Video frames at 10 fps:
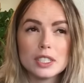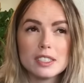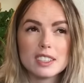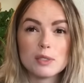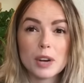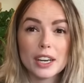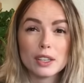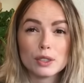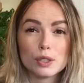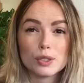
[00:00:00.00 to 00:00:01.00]
degrees and
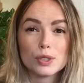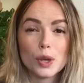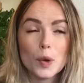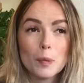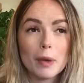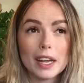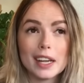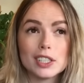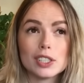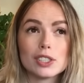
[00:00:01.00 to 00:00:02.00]
regular soap,
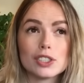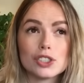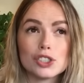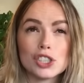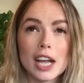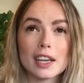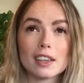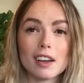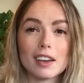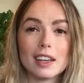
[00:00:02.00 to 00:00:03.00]
and I just
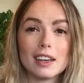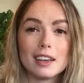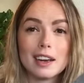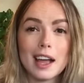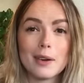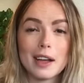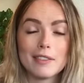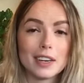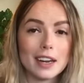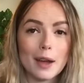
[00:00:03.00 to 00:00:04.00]
checked on it
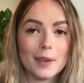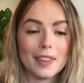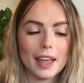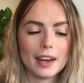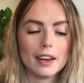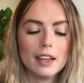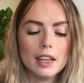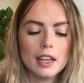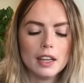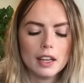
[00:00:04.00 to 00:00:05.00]
every now and then
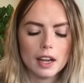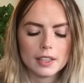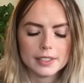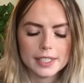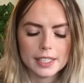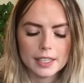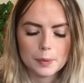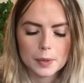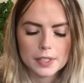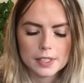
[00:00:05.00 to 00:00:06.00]

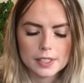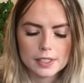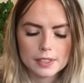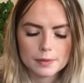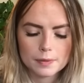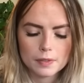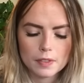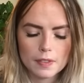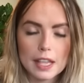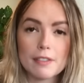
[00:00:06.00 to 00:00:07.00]
until
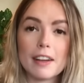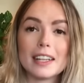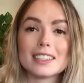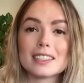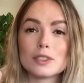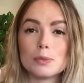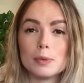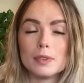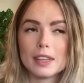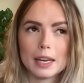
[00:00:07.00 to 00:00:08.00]
it
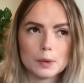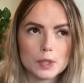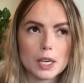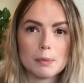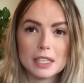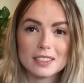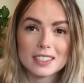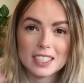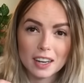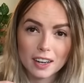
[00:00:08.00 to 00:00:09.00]
felt that it was going to be
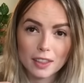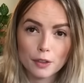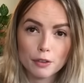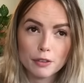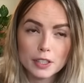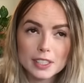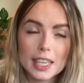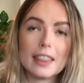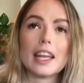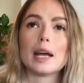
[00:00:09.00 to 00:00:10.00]
snug on the
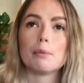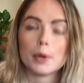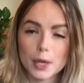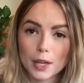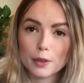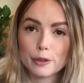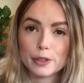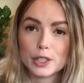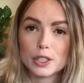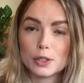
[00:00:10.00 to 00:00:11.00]
foot, and then I put it on
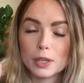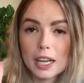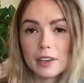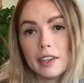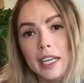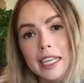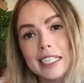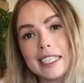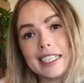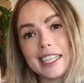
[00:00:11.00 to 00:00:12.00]
the foot to kind of
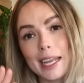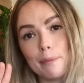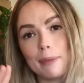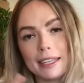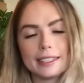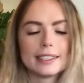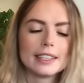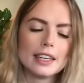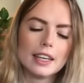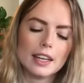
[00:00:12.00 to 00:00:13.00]
shape
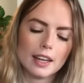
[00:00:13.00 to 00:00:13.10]
it.